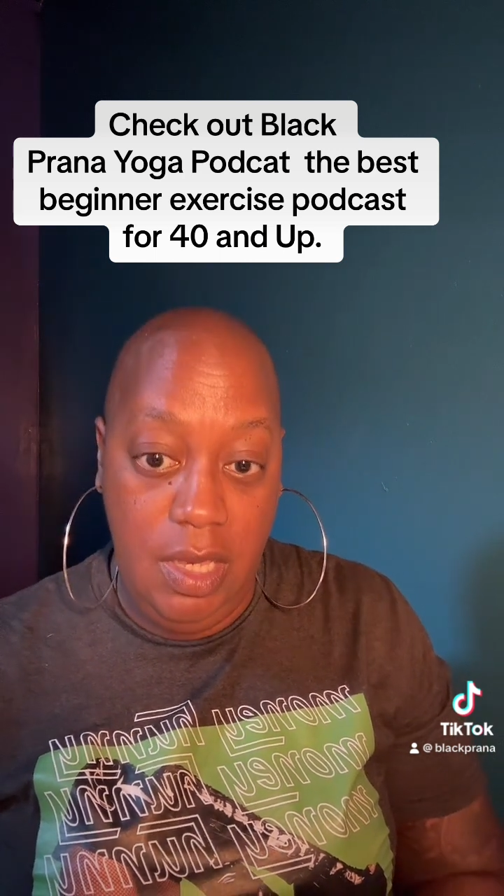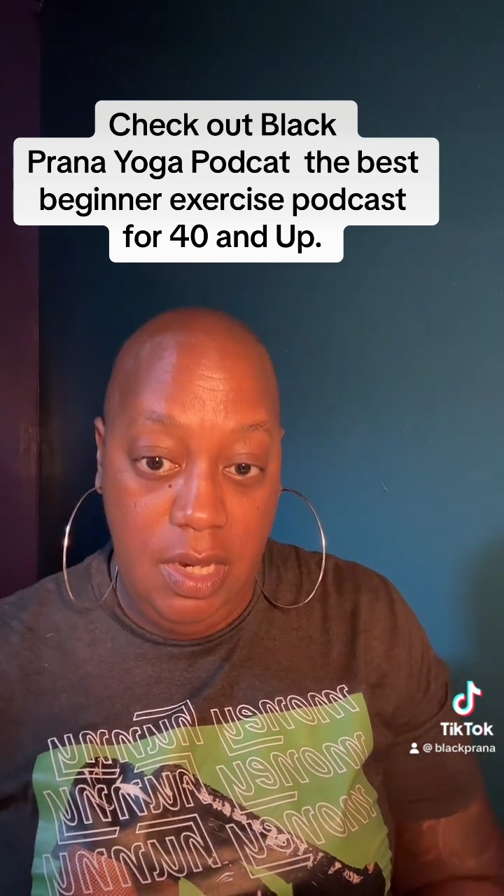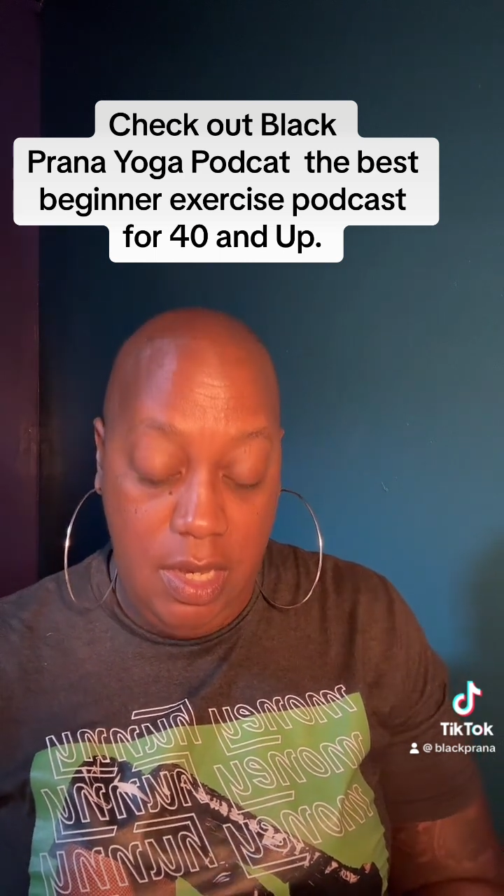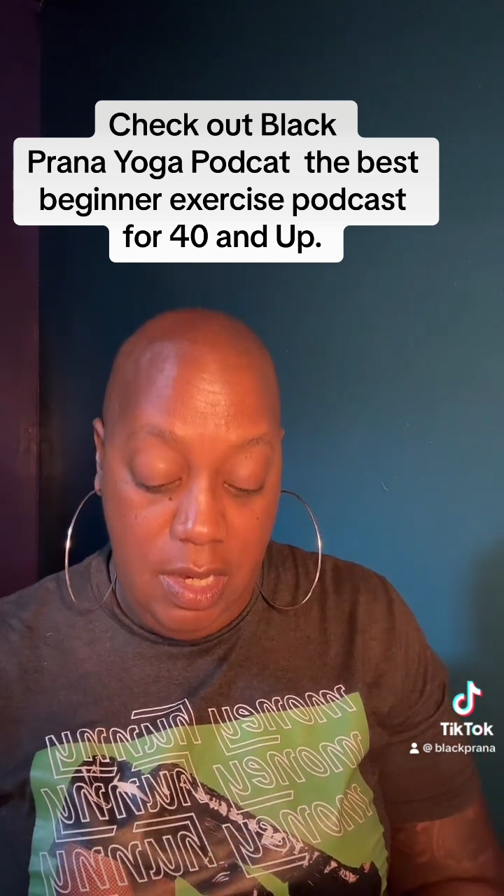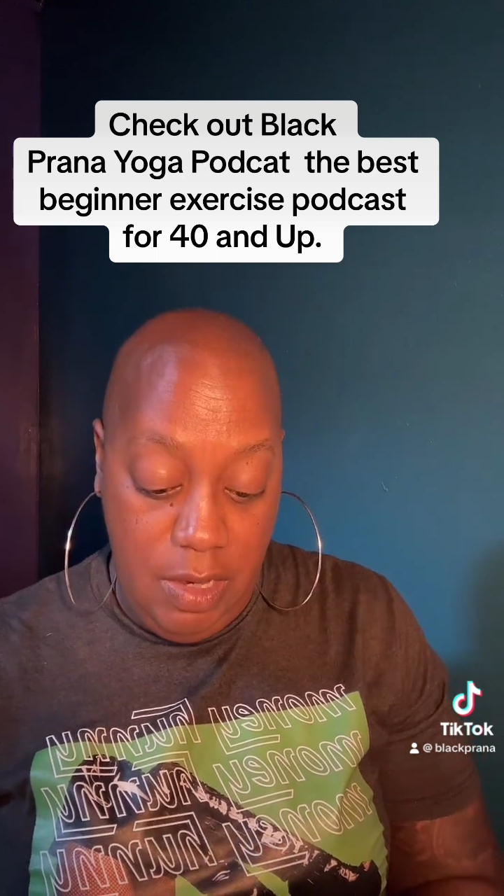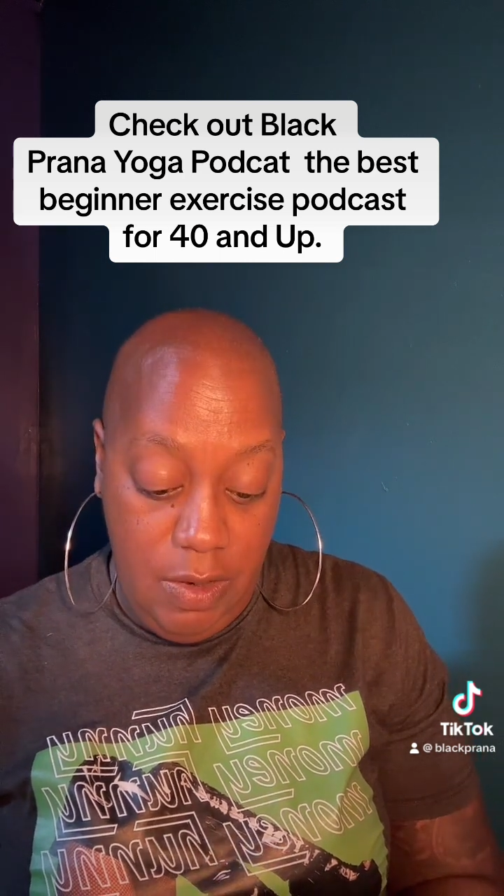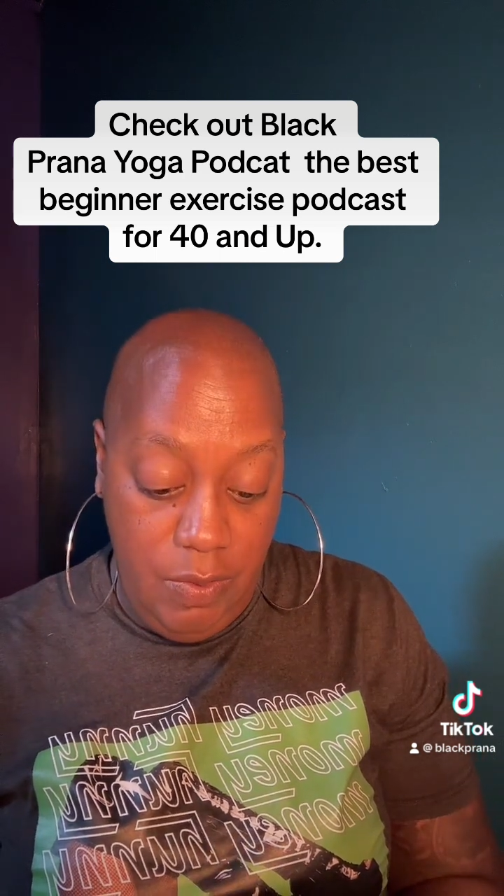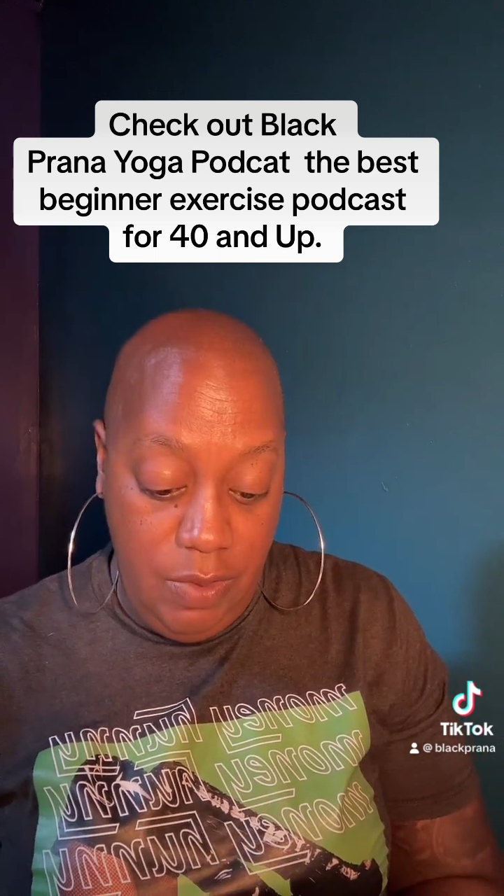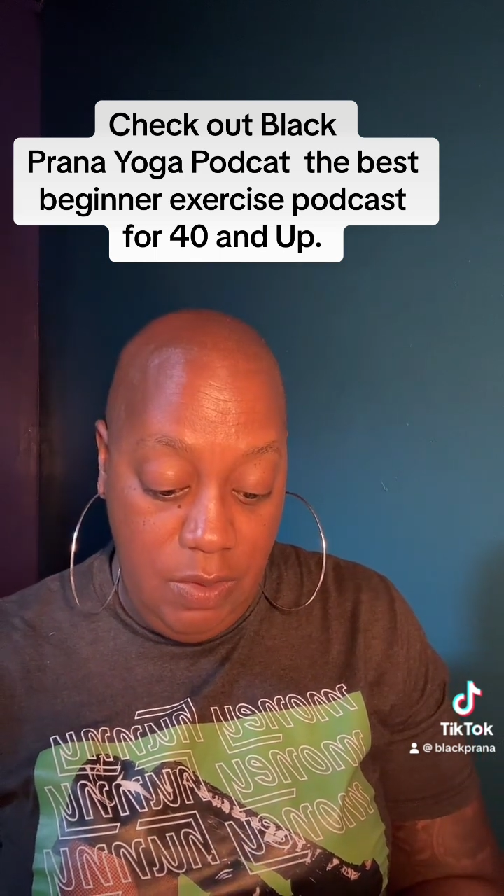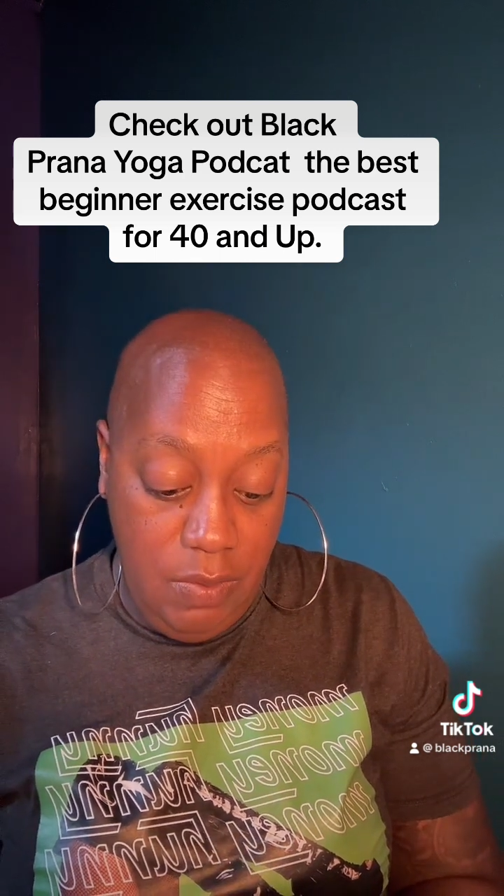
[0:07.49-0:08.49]
and
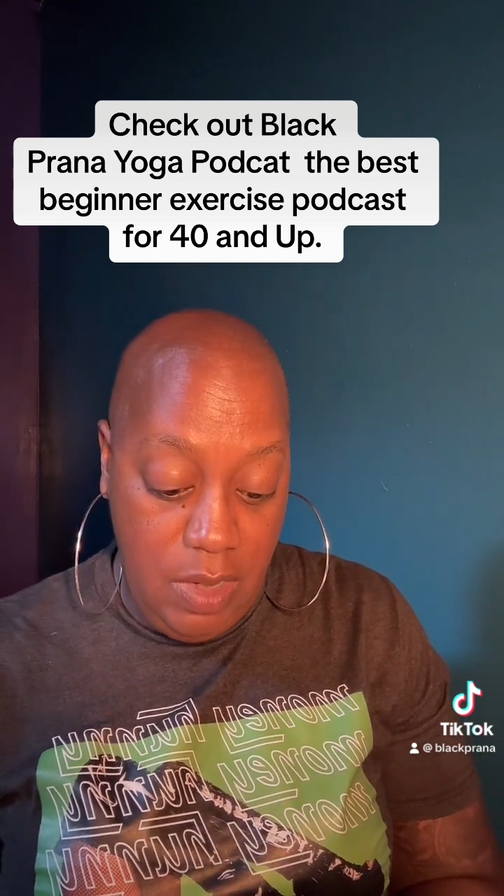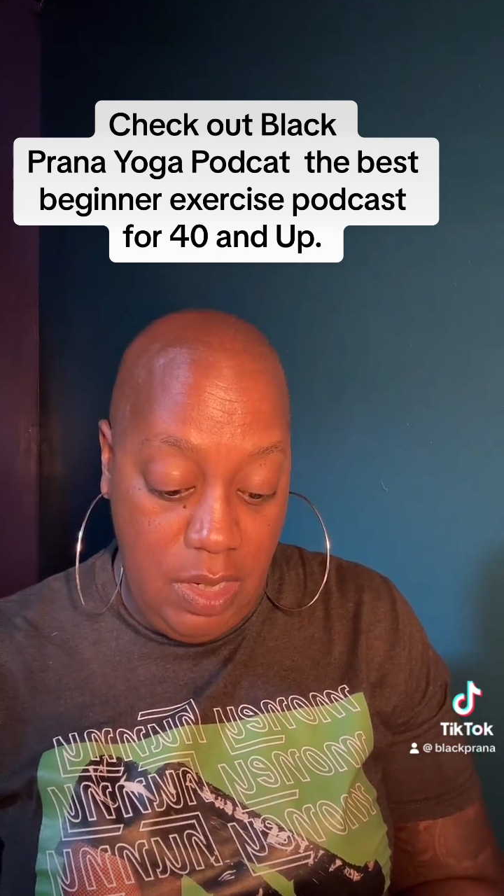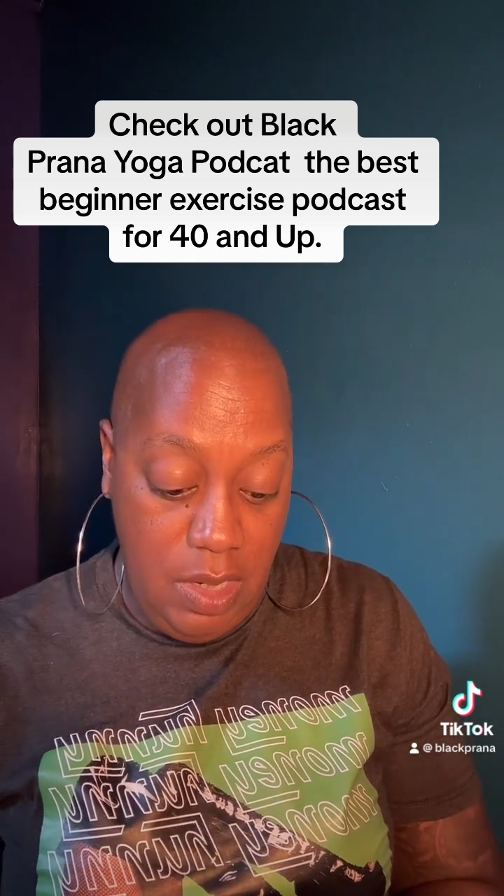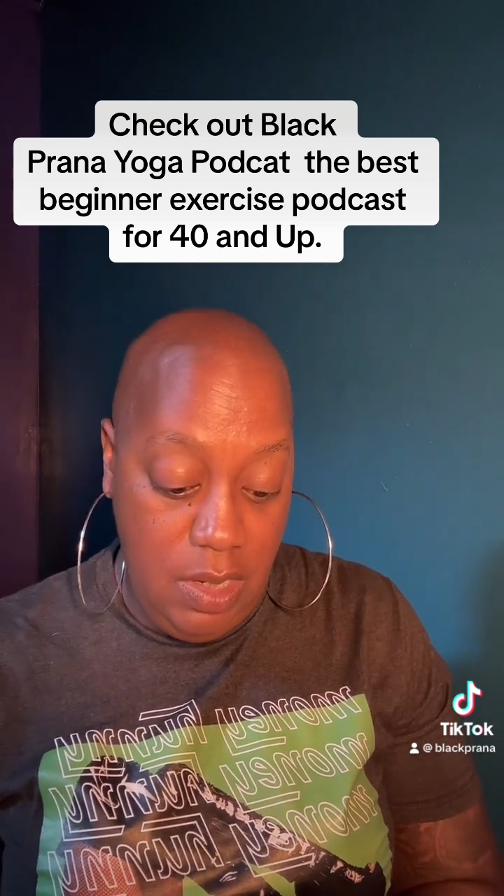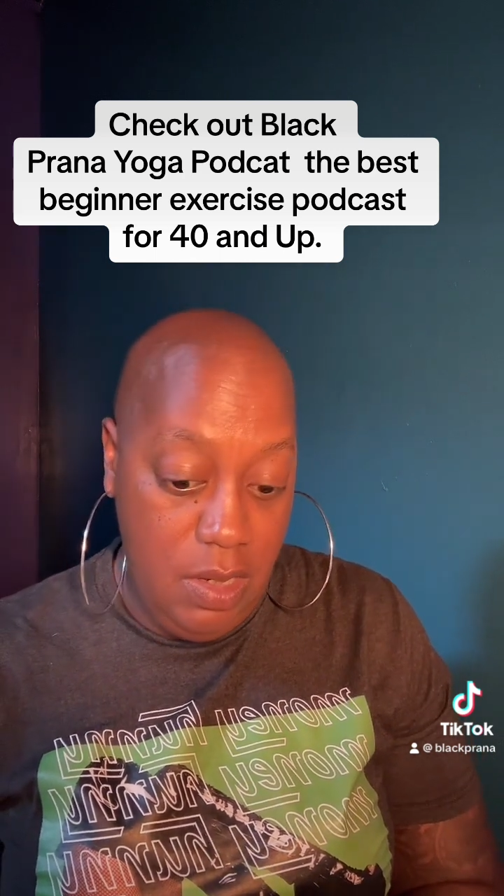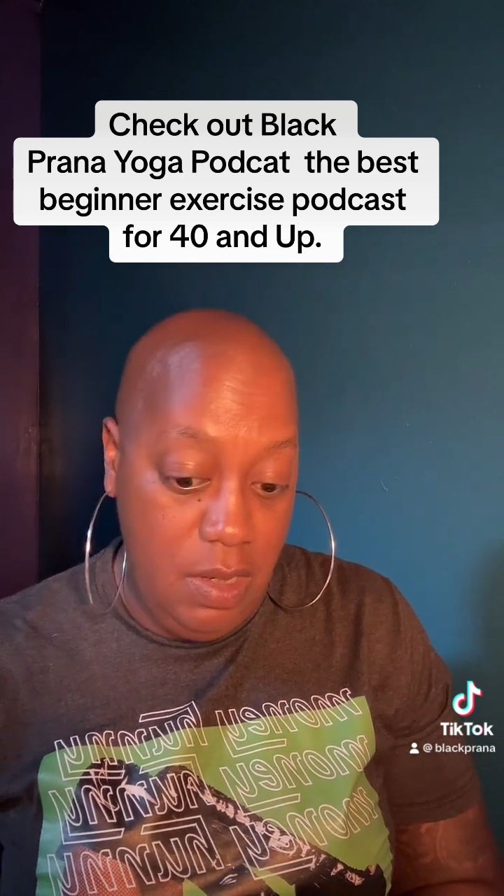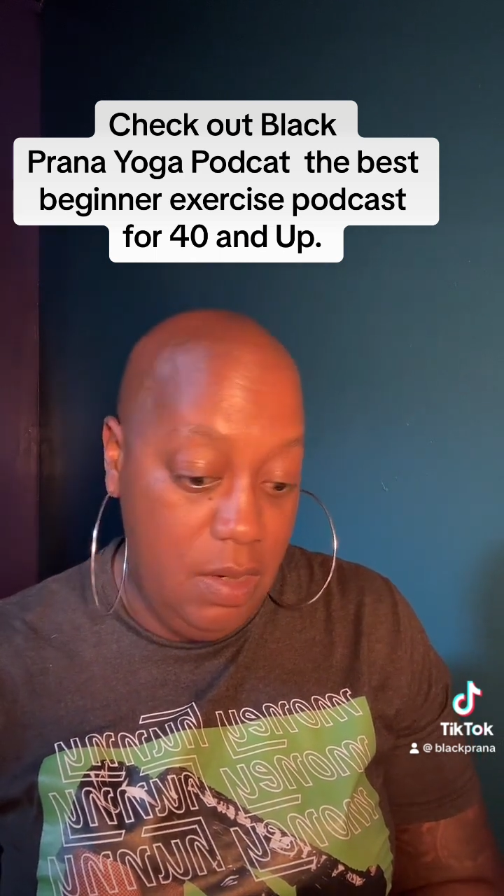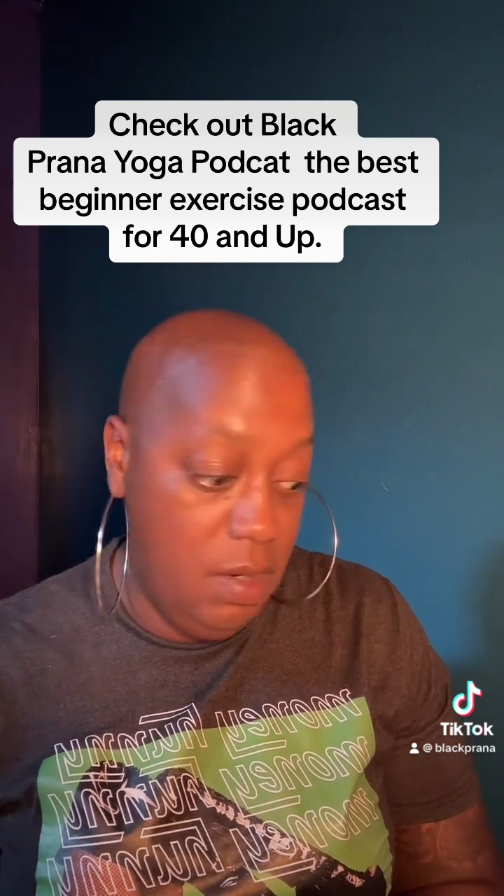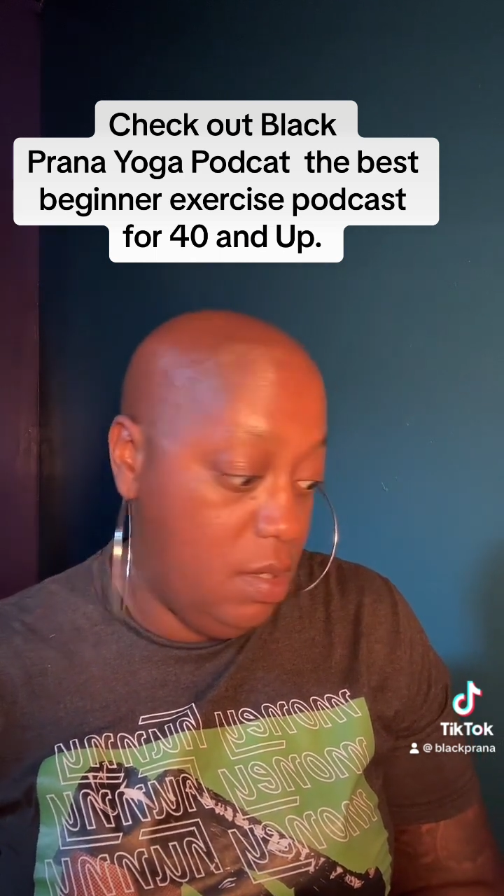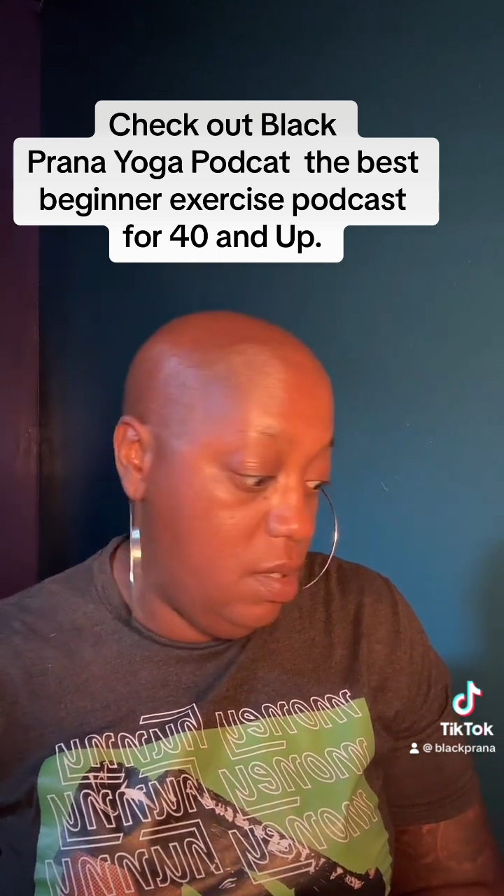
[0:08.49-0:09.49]
how you
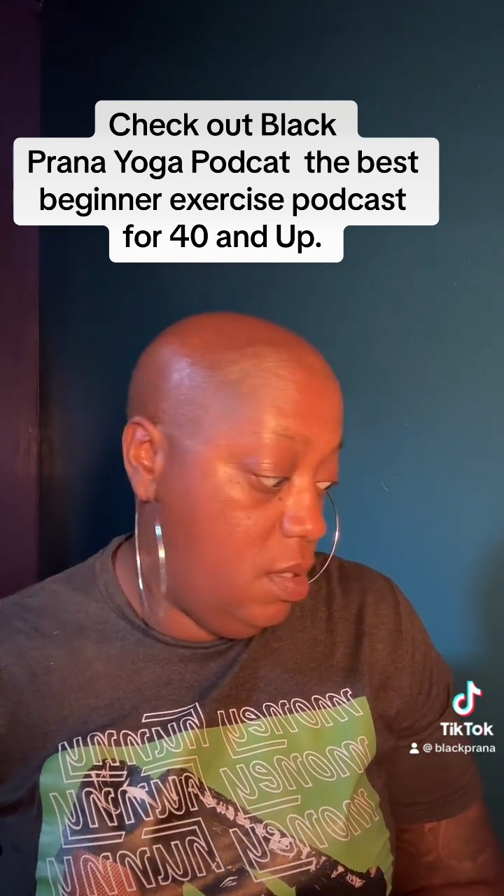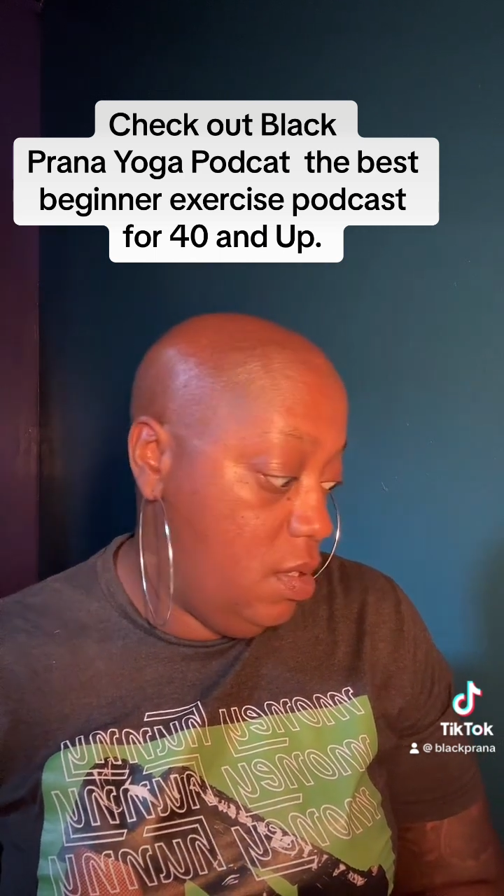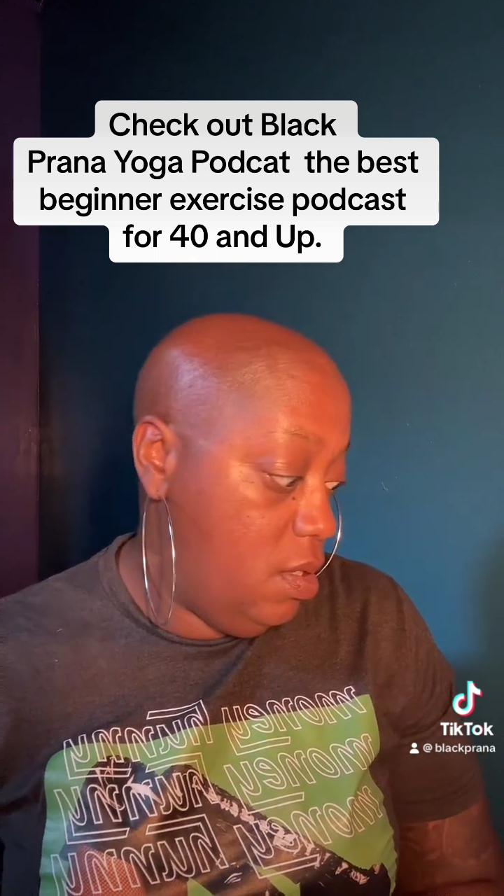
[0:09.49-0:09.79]
can